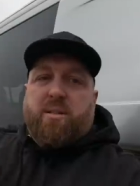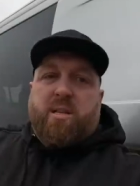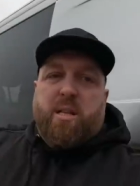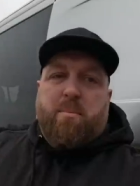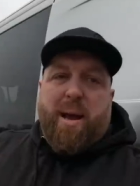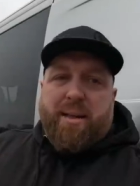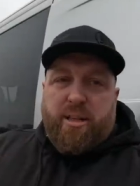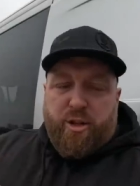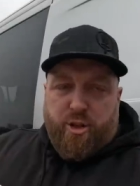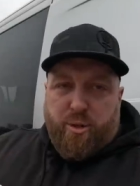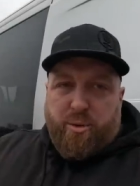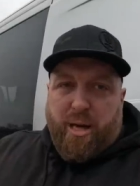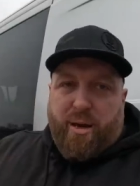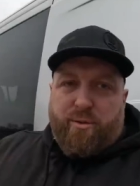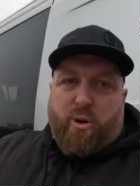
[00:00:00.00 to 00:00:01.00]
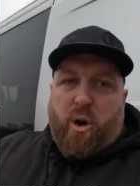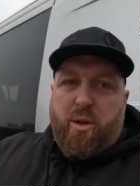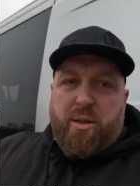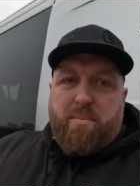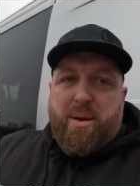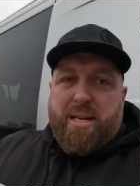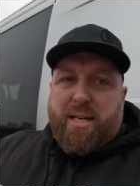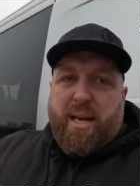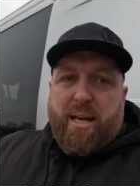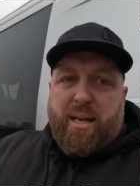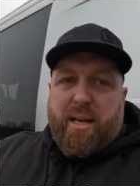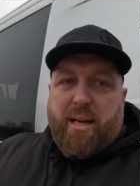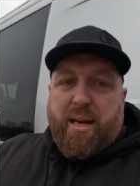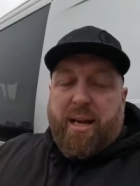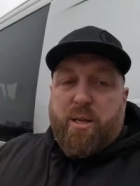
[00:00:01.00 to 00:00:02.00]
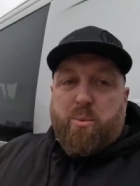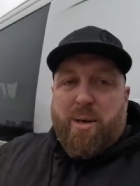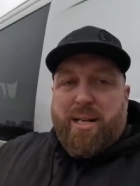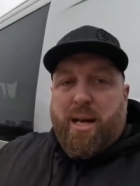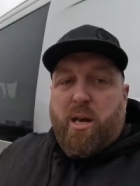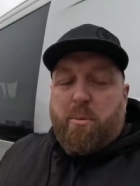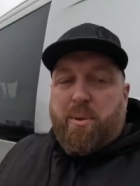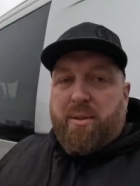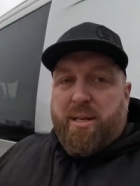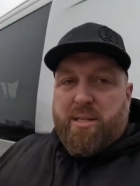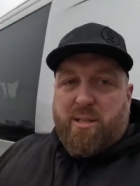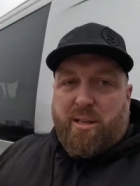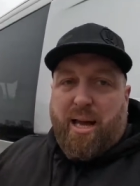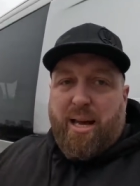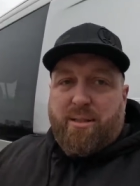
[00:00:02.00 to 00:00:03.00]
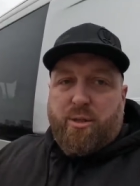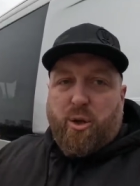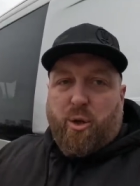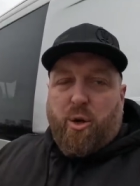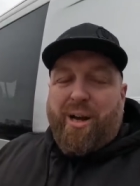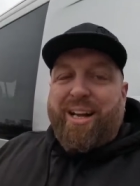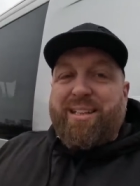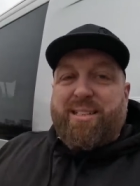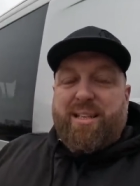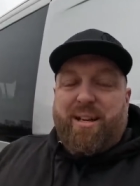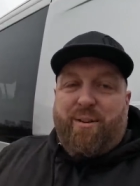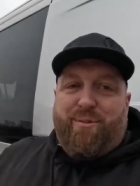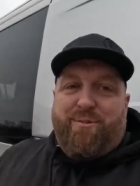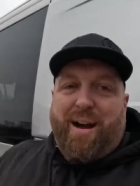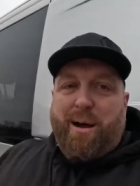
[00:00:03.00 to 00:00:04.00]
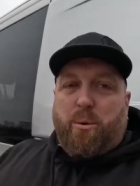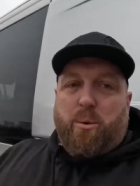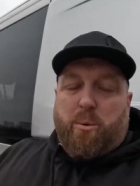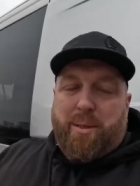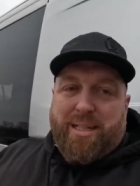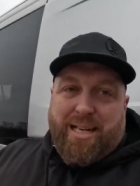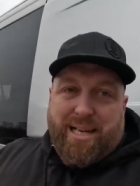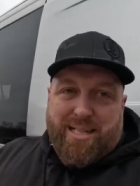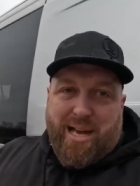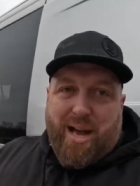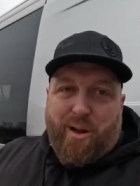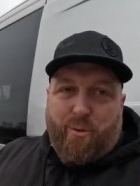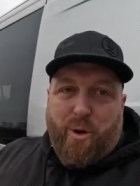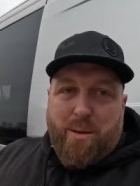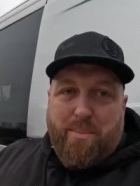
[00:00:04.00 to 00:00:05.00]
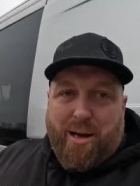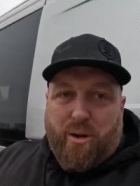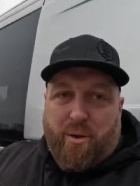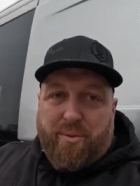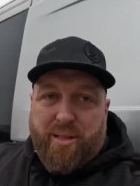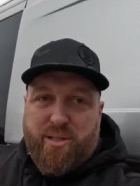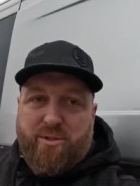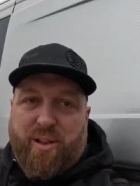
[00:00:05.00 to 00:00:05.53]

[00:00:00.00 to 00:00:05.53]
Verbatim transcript: So the main issue that I've got at the minute is when I open this slide door, it's going to foul when it gets halfway back on these